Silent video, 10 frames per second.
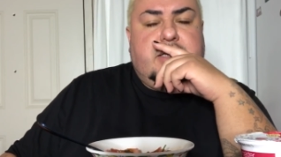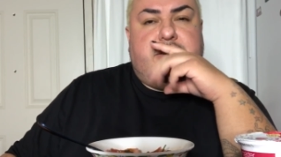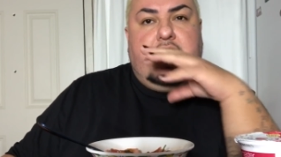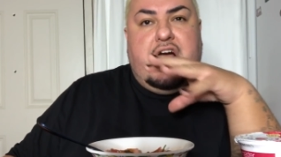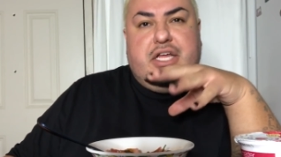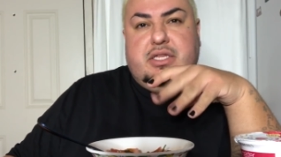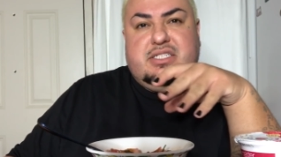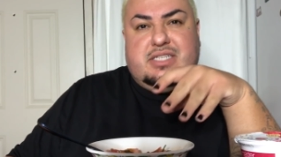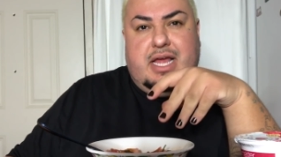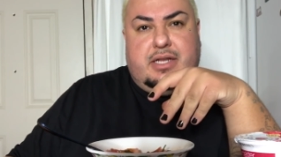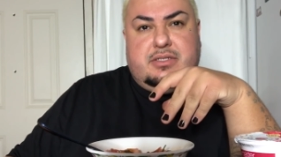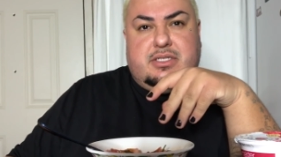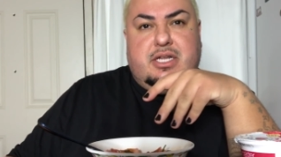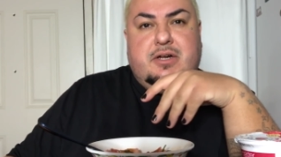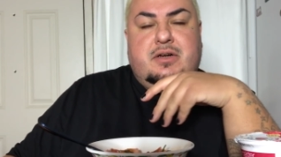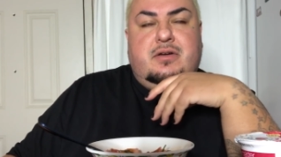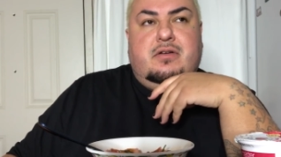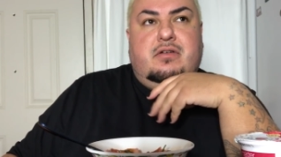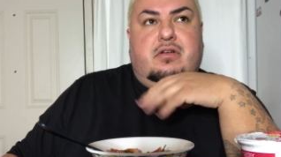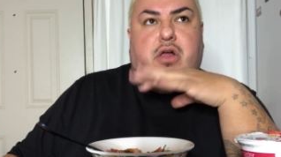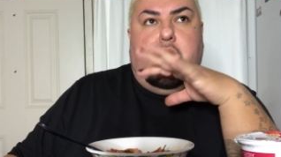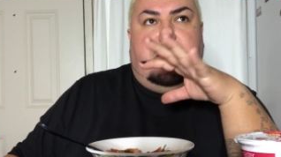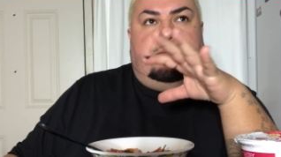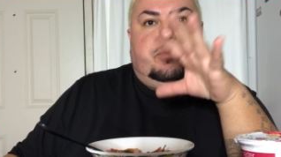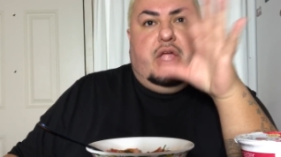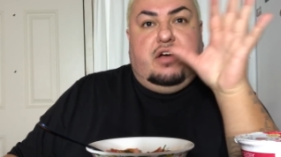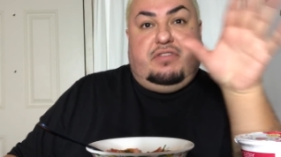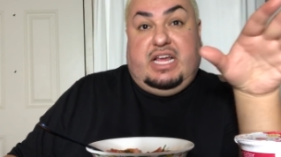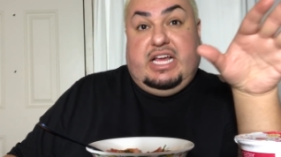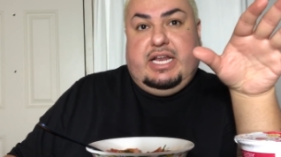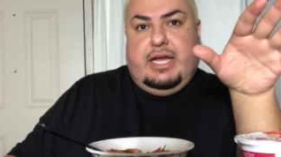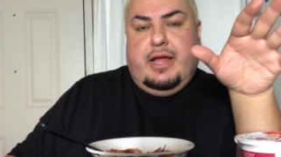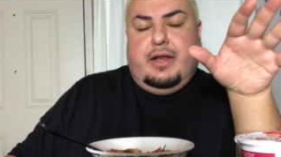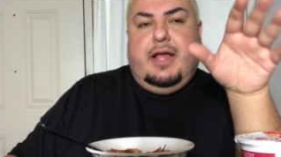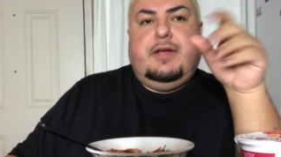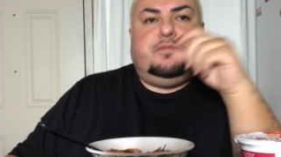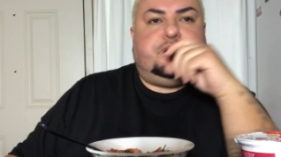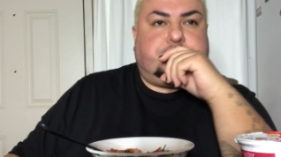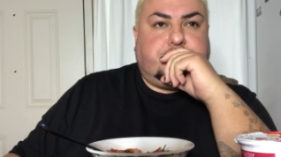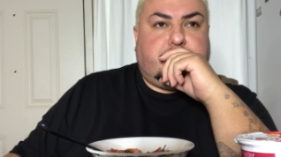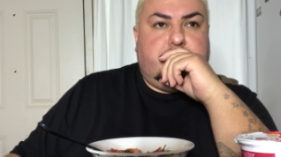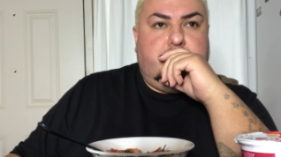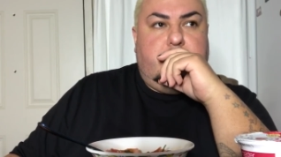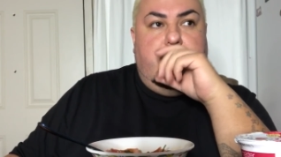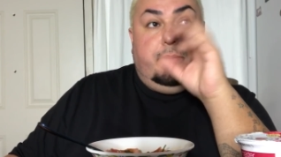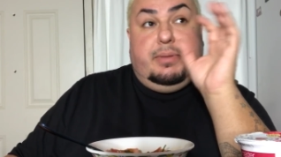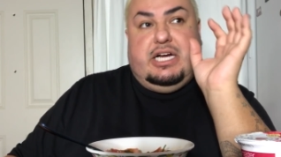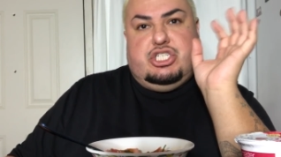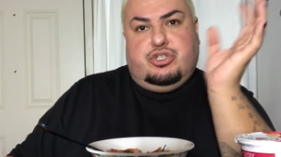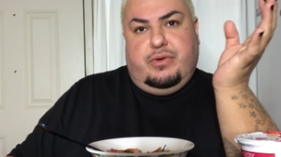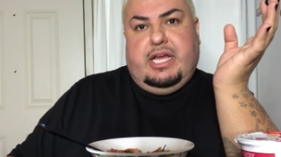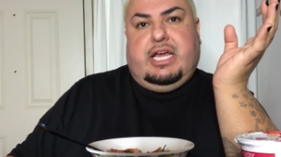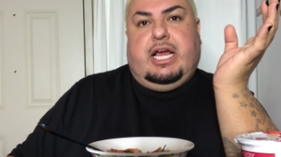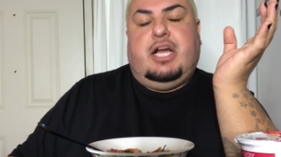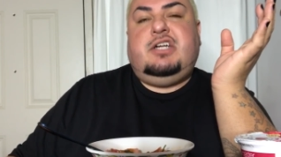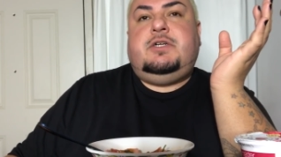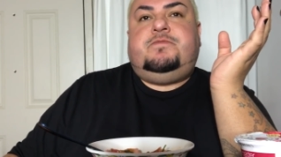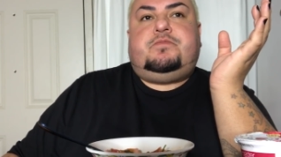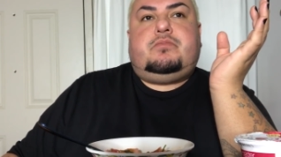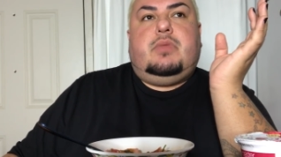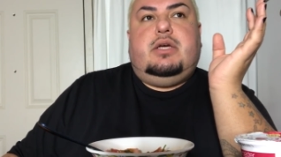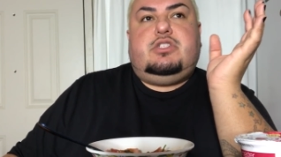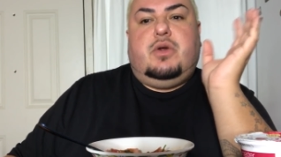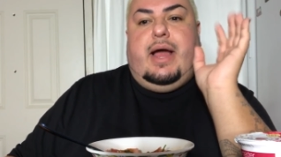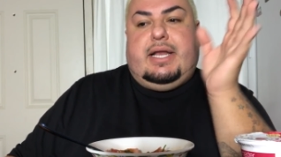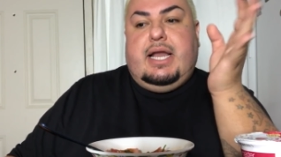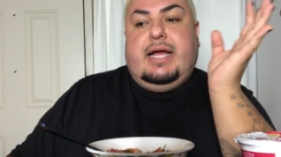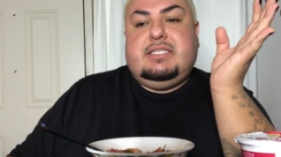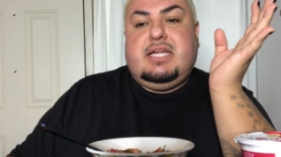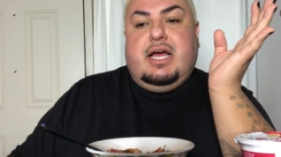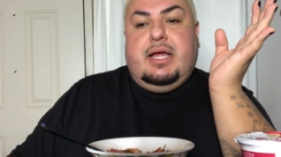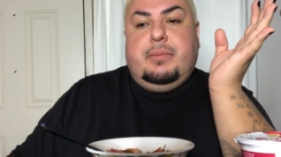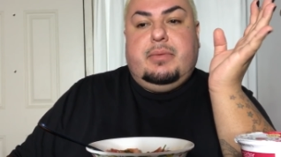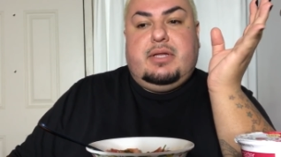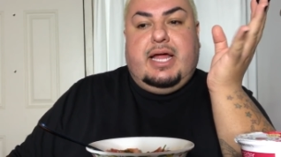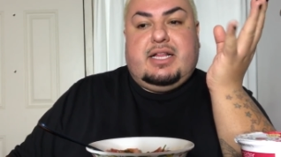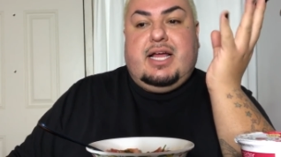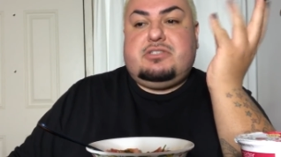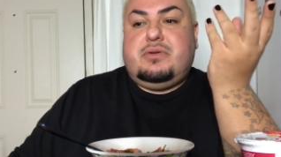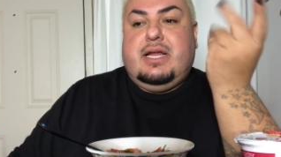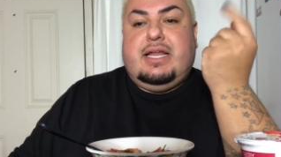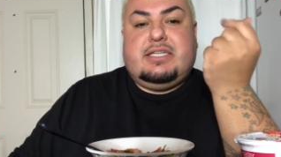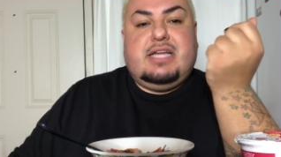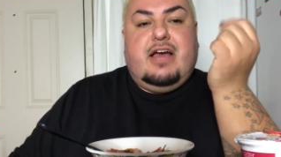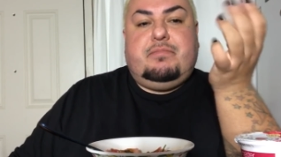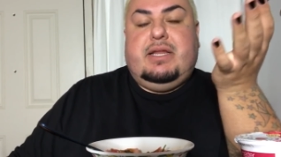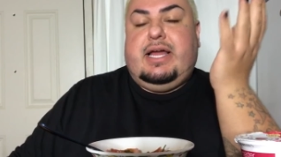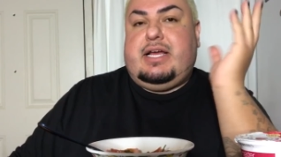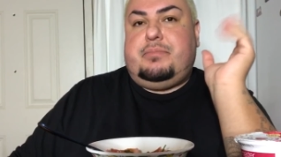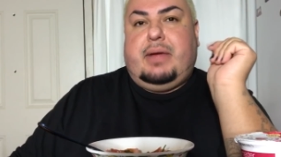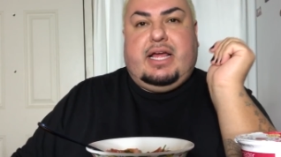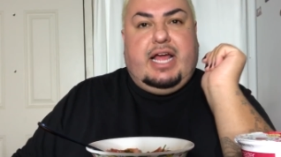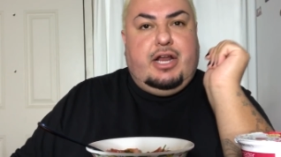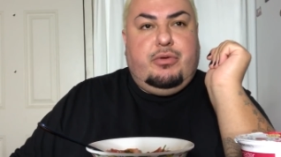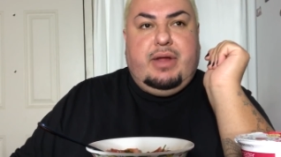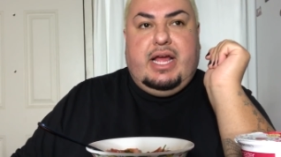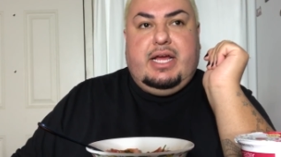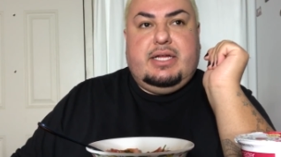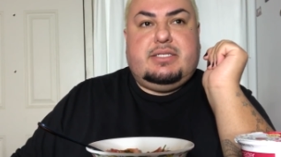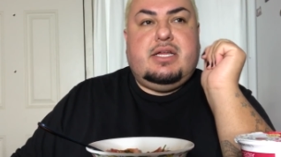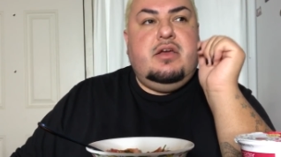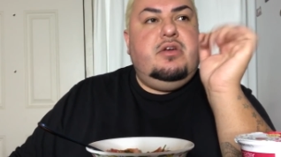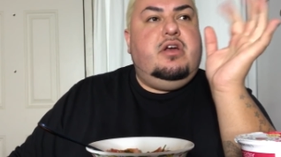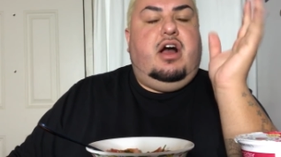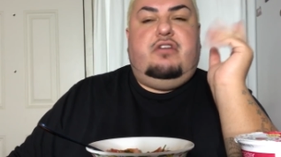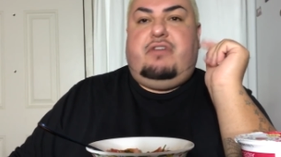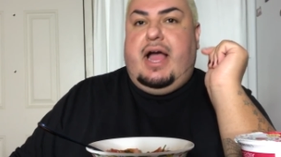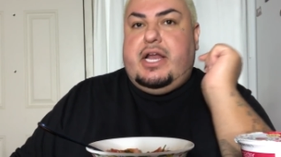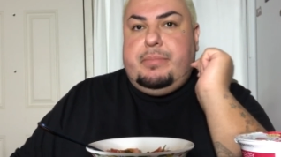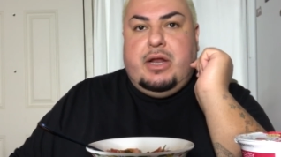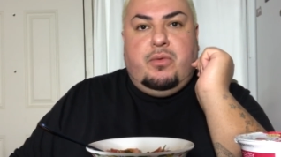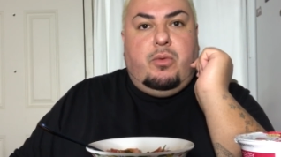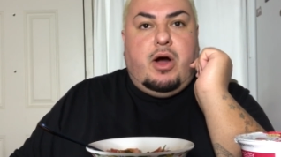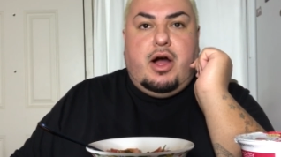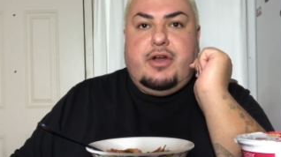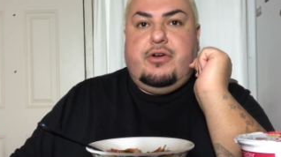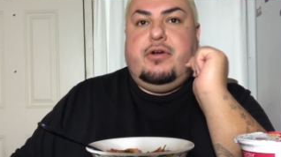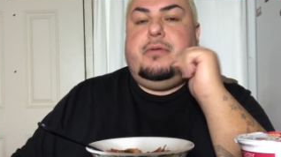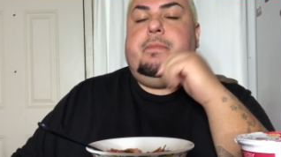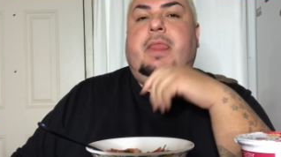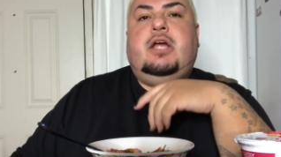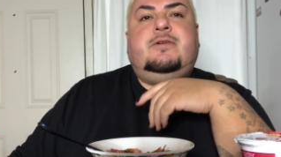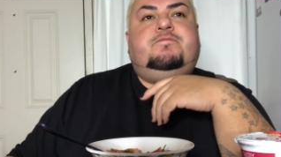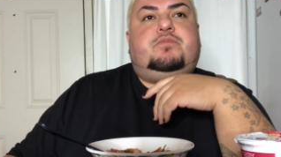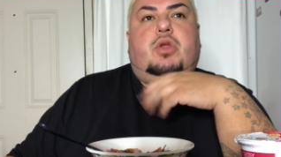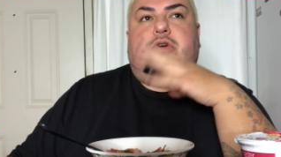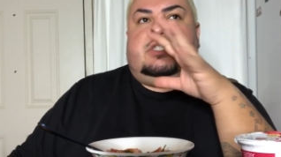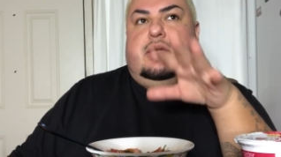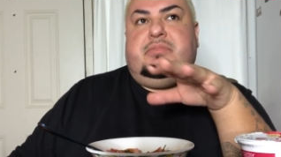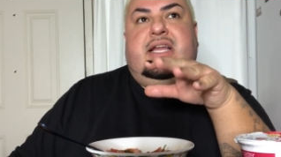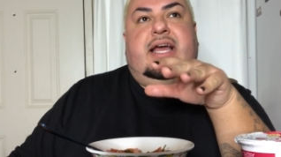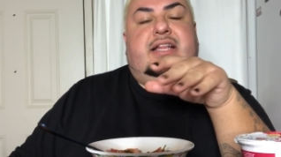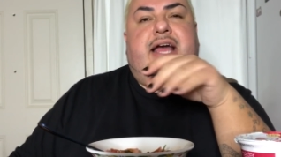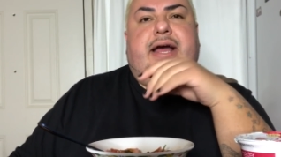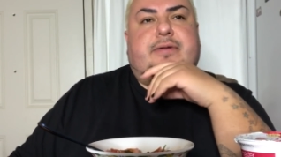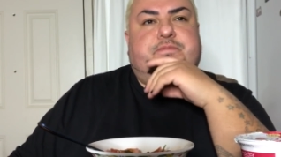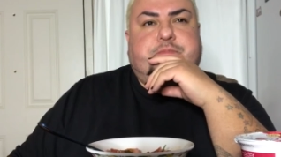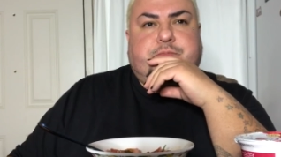Not in the sense of eating at night, but drinking. So at nighttime, like that's when I like to have me like my Gatorades, a vitamin water, or something like that.